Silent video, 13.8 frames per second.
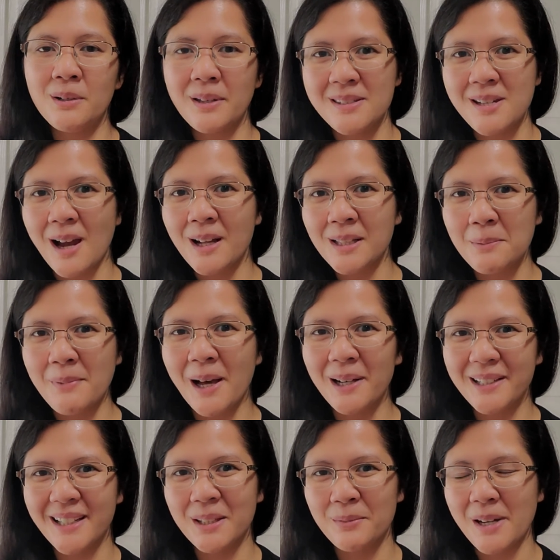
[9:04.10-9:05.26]
and chocolate
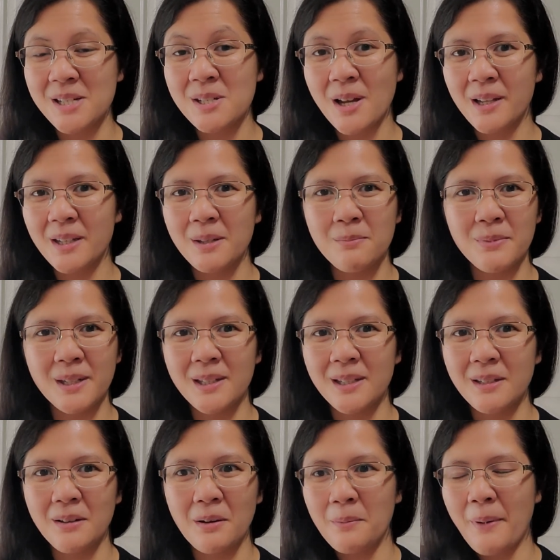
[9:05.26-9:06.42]
milk at the restaurant can
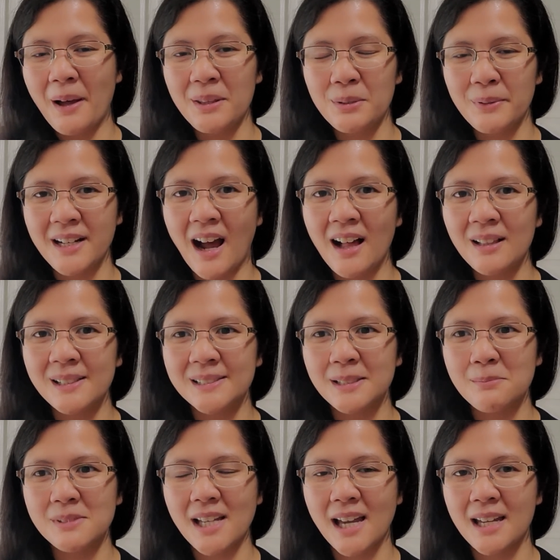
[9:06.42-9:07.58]
be about $3
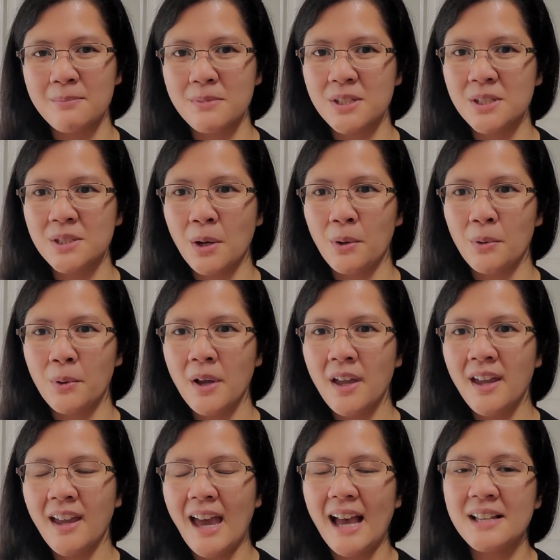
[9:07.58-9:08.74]
sometimes. So
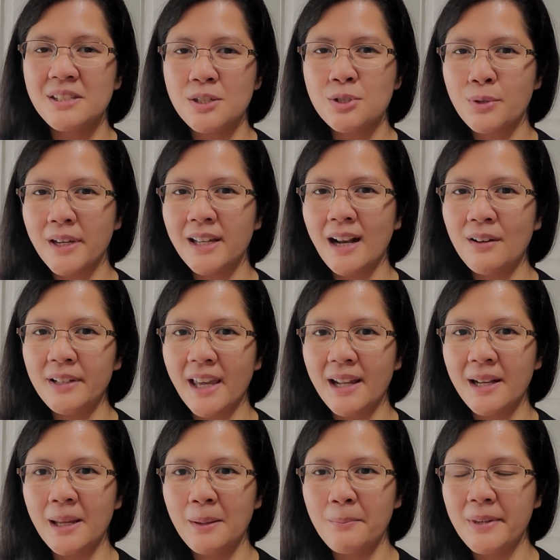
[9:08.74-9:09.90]
as a treat, I'll get
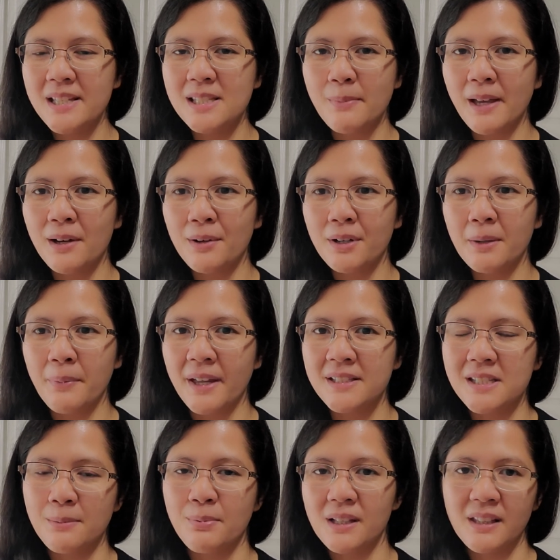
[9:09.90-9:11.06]
him his milk, but
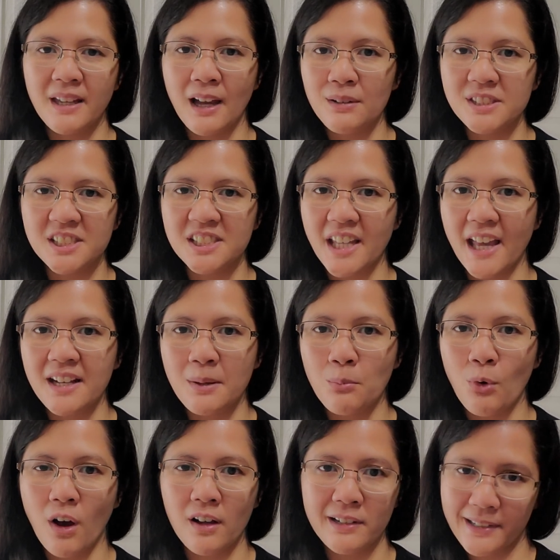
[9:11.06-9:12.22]
typically I'll just get him
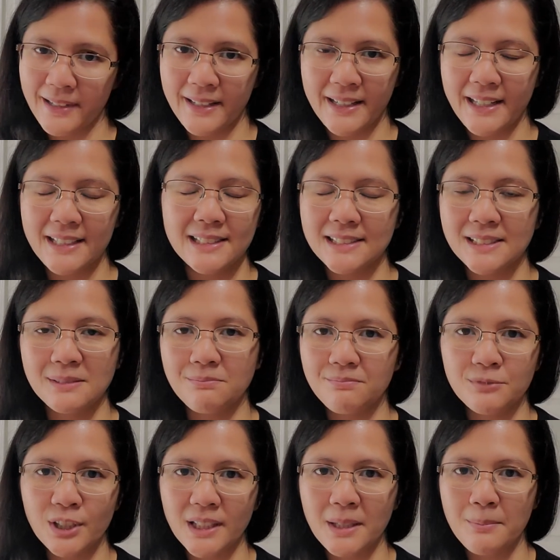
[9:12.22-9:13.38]
water, and he doesn't
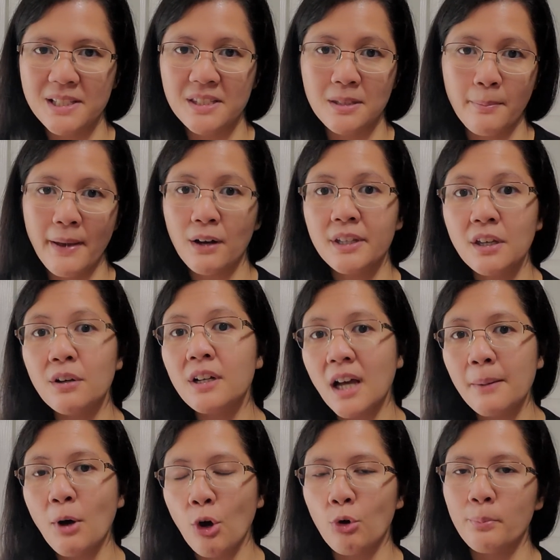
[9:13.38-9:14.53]
really miss the milk. He'll
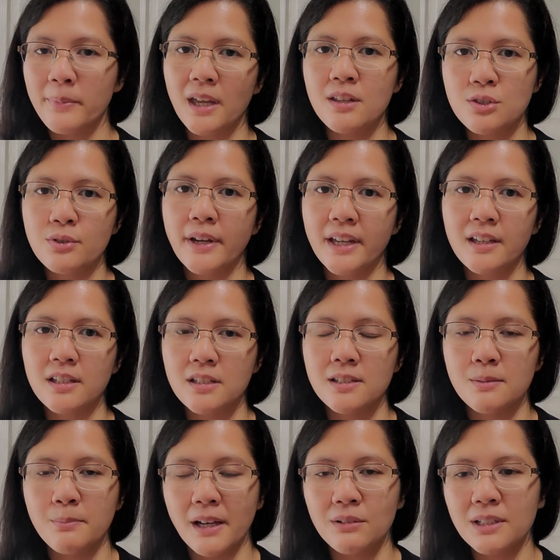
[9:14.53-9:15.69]
come home and drink his
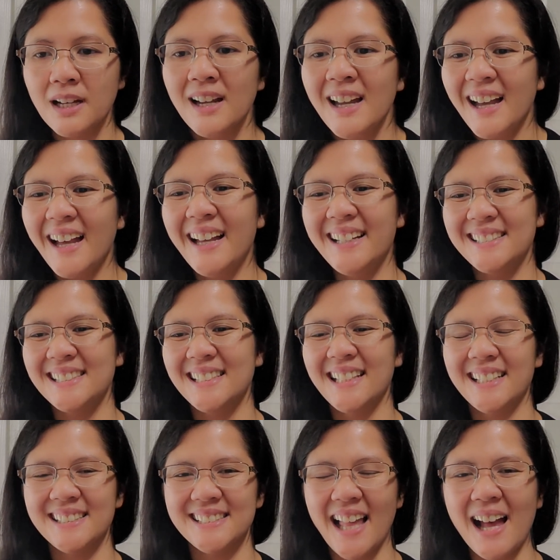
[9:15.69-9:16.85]
milk. So
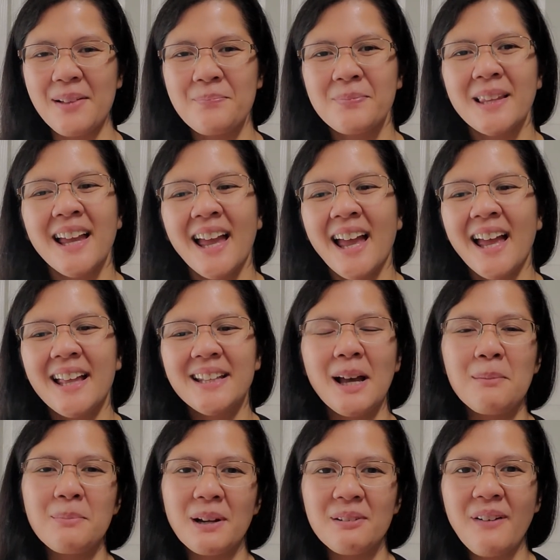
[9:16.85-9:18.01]
there's that.
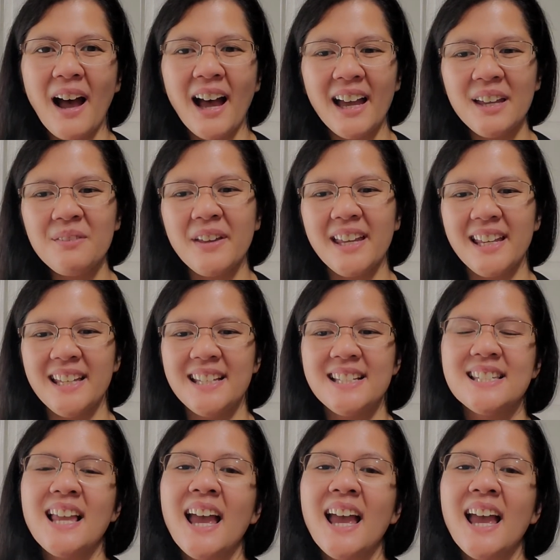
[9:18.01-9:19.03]
Number 5 is